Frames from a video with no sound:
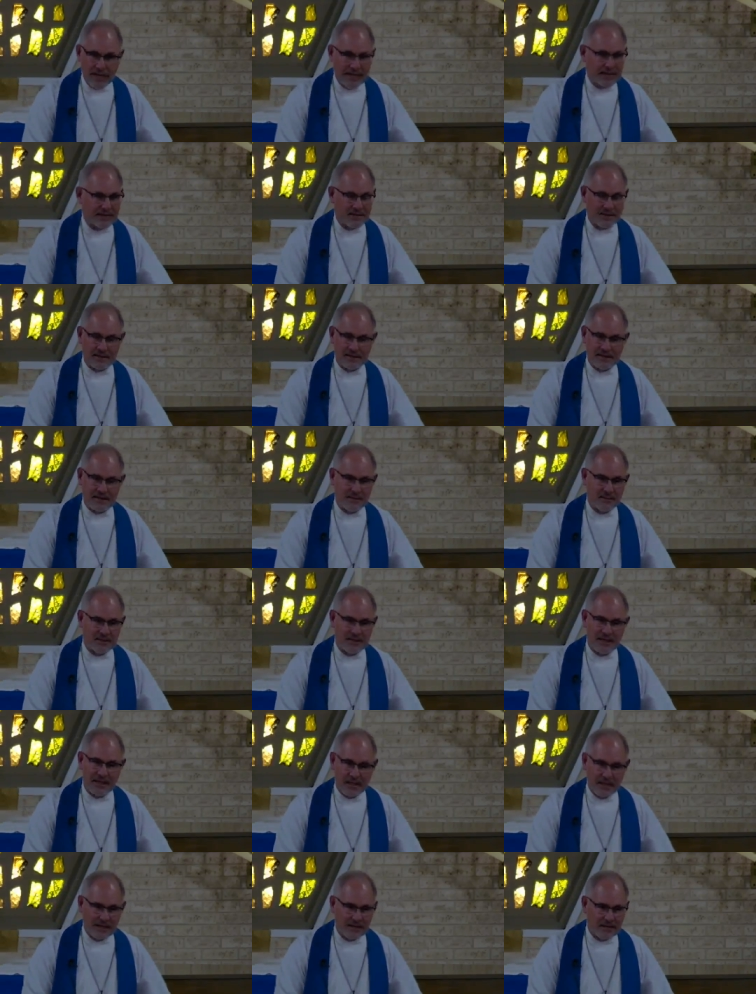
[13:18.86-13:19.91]
can't
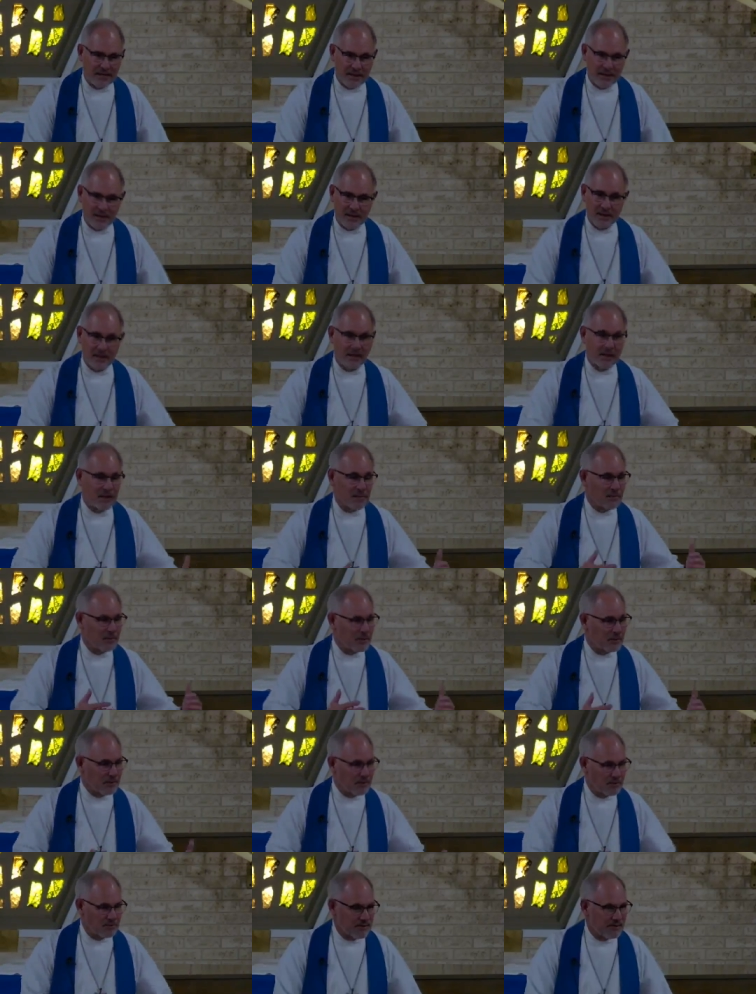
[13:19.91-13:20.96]
accept anything
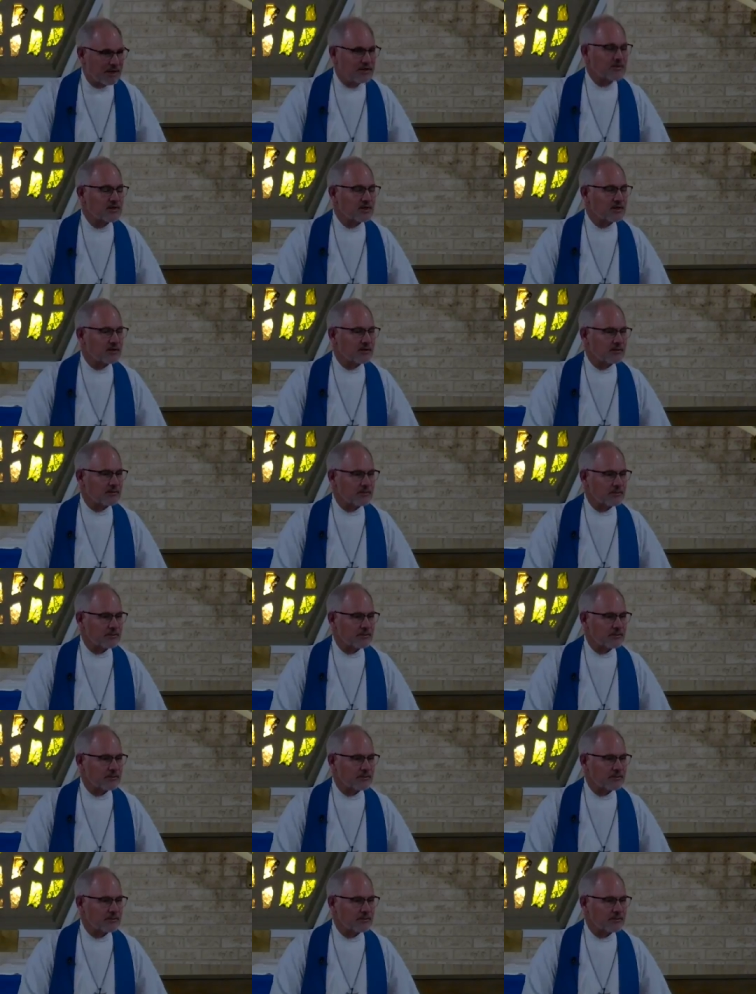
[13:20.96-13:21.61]
but perfection.